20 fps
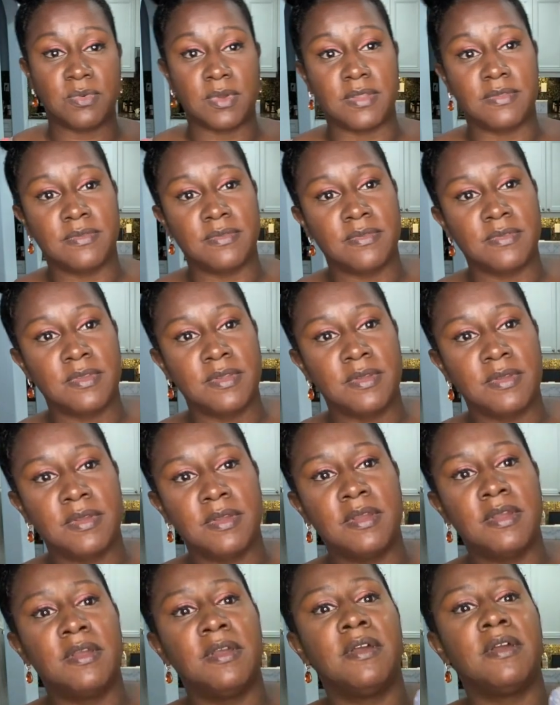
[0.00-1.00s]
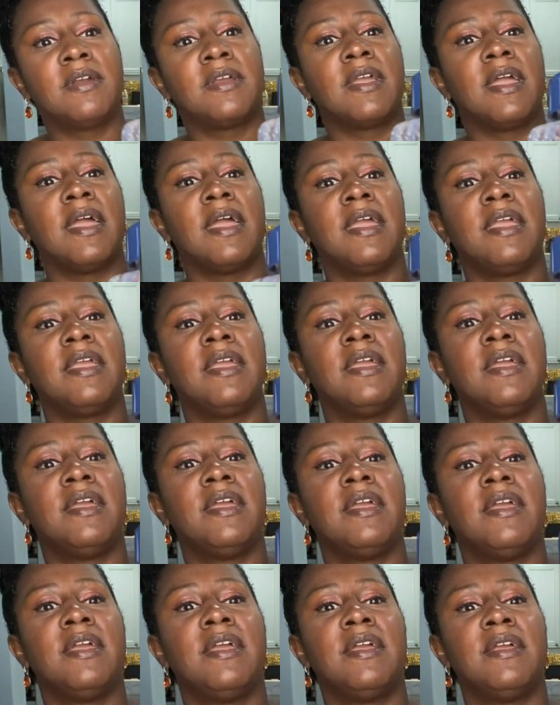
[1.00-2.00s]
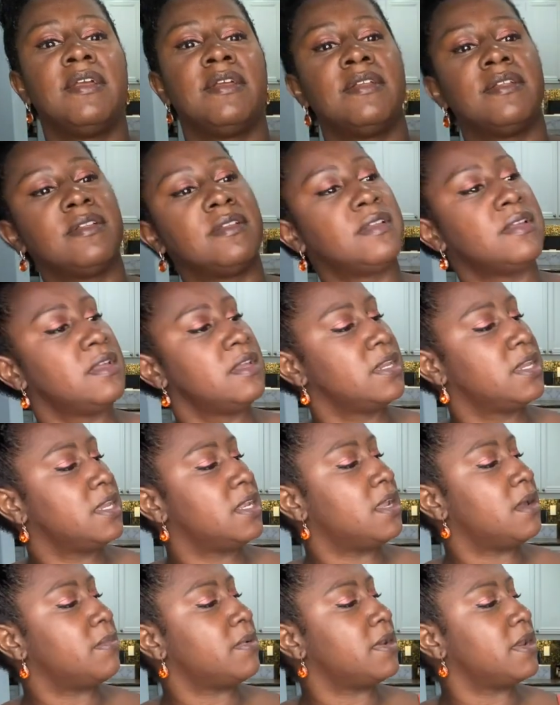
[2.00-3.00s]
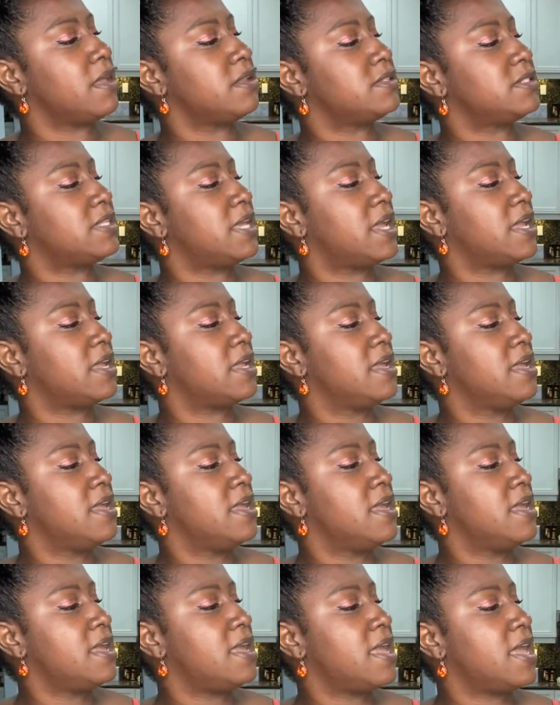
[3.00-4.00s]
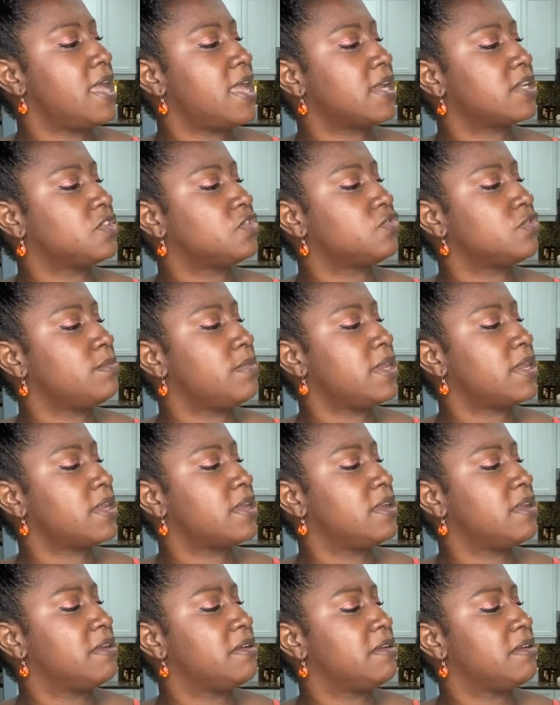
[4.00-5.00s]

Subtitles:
one, okay? Can I pronounce that? Extremic.